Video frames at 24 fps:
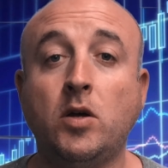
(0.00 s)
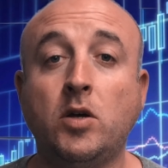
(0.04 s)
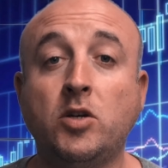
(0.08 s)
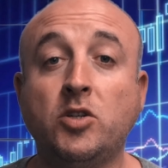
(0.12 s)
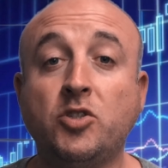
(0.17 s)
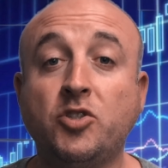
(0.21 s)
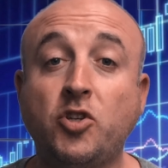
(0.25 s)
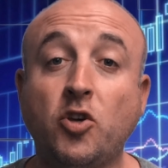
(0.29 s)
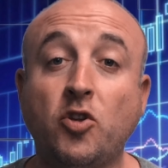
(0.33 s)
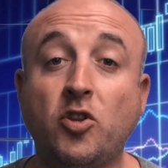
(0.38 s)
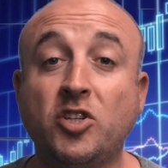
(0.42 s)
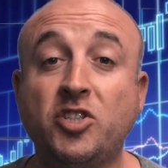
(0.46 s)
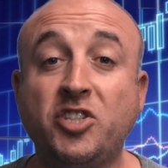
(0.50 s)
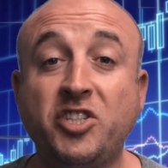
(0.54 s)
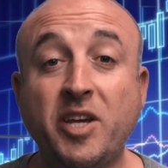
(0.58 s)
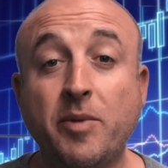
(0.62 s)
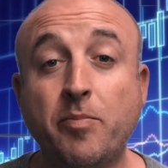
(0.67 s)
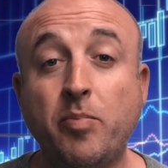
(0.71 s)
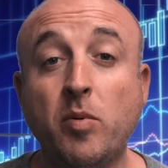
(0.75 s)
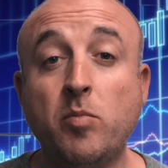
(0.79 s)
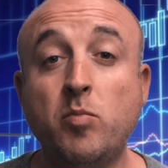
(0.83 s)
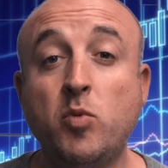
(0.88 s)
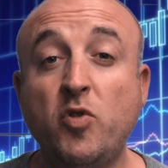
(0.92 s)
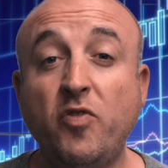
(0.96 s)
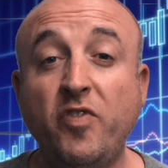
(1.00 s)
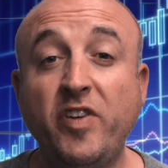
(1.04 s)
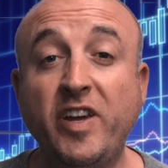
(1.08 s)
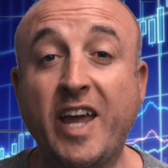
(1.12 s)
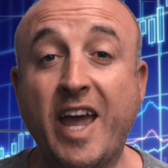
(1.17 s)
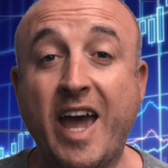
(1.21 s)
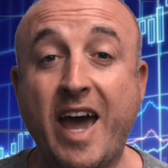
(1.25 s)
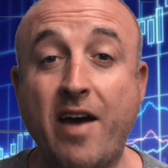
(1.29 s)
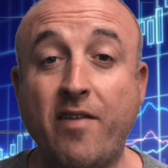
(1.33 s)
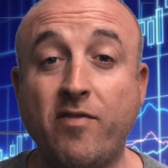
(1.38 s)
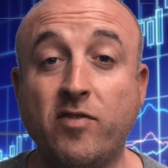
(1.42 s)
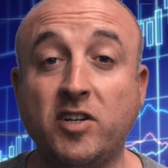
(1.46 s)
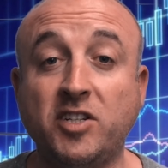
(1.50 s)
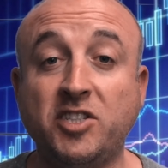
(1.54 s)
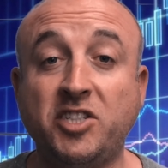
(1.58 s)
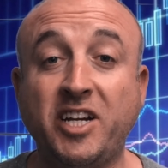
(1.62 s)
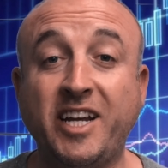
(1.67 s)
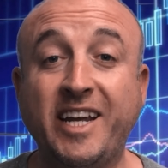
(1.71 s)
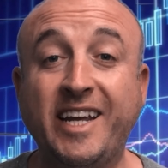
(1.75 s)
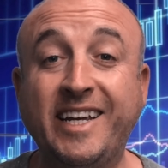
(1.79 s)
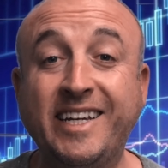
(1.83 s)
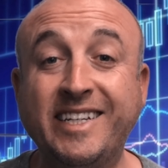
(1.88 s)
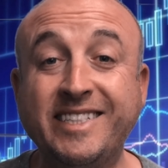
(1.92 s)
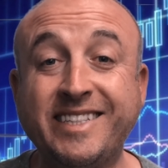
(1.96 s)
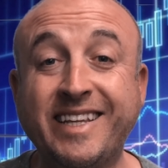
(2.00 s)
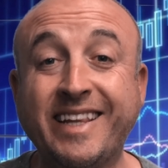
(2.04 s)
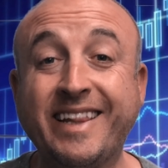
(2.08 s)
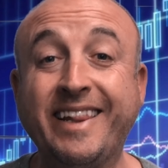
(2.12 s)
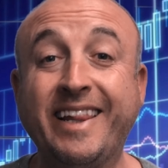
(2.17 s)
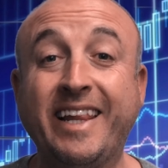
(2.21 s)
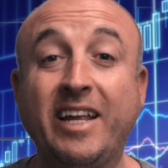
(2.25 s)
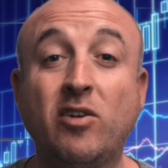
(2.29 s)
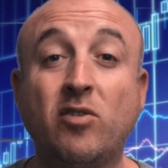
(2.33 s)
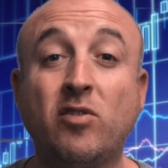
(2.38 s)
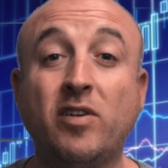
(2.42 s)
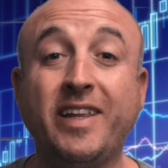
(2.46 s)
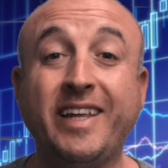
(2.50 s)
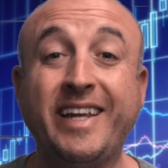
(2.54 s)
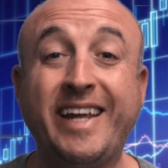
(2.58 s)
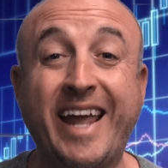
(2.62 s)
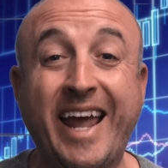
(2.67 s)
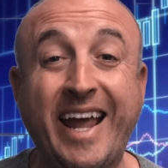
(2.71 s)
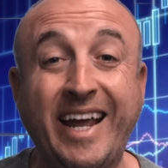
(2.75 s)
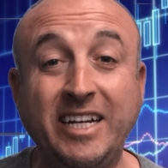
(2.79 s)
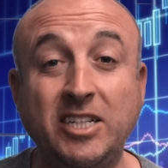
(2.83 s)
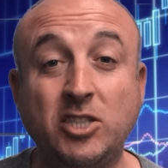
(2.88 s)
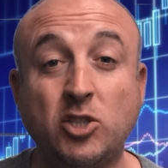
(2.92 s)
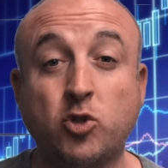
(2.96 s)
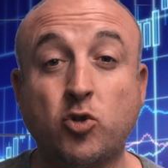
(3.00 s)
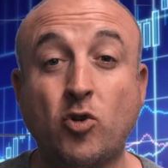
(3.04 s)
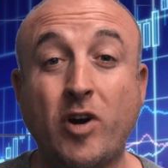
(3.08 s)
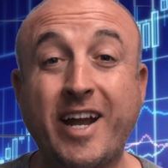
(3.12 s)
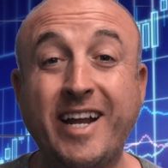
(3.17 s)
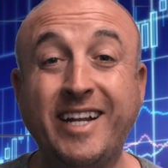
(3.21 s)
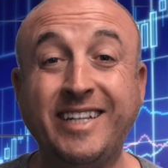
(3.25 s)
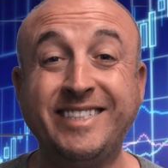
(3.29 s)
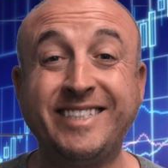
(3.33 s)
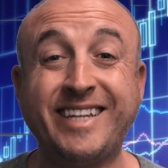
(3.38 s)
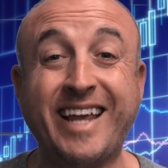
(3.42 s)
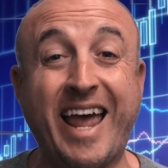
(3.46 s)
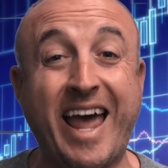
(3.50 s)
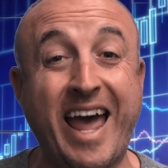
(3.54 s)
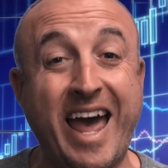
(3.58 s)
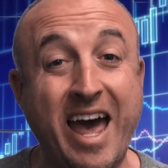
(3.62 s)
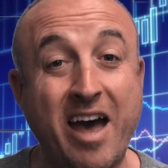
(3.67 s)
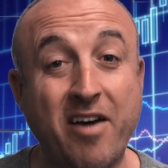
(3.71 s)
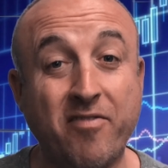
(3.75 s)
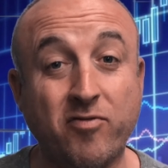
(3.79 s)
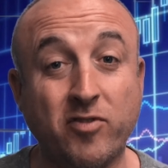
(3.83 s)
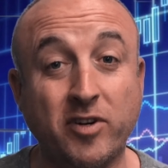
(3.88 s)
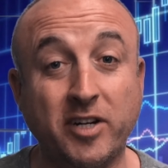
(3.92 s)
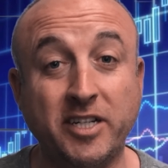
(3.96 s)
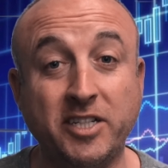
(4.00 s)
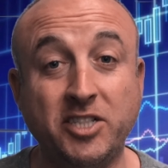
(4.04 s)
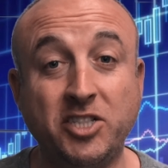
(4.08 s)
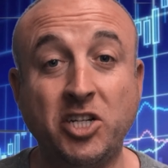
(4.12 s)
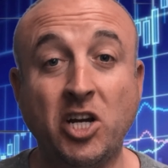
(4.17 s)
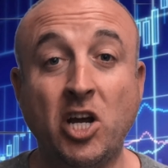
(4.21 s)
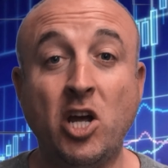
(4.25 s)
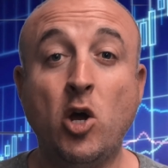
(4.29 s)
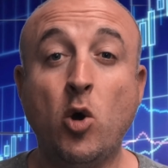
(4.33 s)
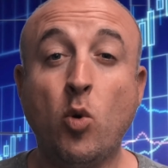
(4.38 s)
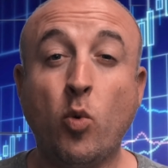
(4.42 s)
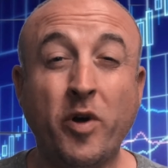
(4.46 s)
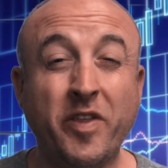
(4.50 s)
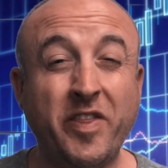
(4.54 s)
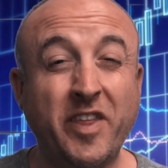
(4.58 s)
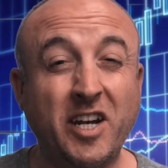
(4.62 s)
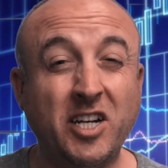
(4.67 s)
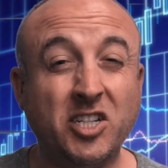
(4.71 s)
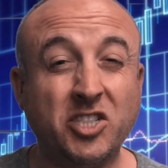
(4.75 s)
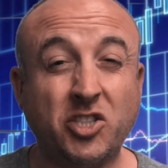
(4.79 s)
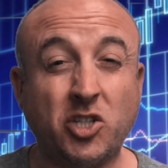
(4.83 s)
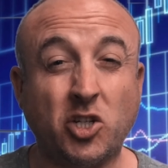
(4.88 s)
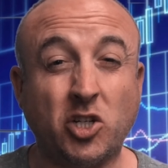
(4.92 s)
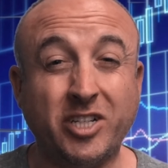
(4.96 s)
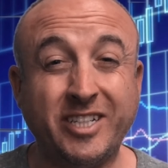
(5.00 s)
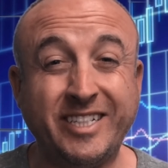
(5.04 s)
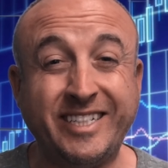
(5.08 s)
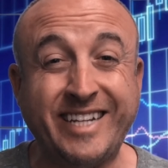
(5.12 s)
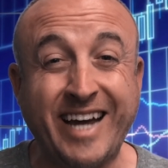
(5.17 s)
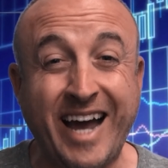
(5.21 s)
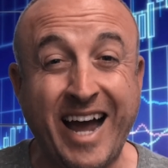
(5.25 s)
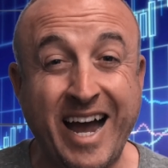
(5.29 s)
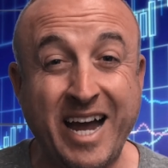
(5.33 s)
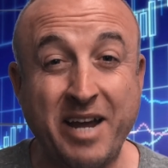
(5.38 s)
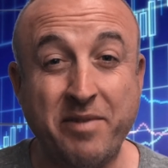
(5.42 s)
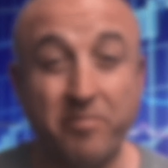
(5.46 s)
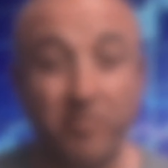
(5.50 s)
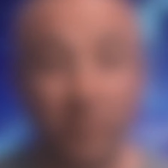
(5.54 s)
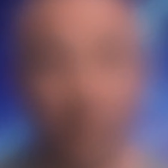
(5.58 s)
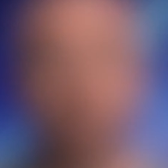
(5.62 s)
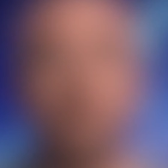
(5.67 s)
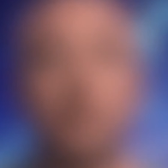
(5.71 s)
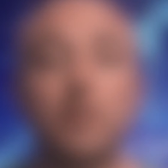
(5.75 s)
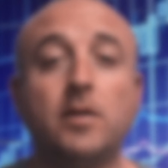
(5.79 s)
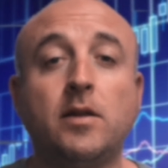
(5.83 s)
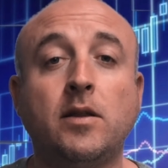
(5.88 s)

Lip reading: So the simple moving average is literally a trend's average within a certain time frame.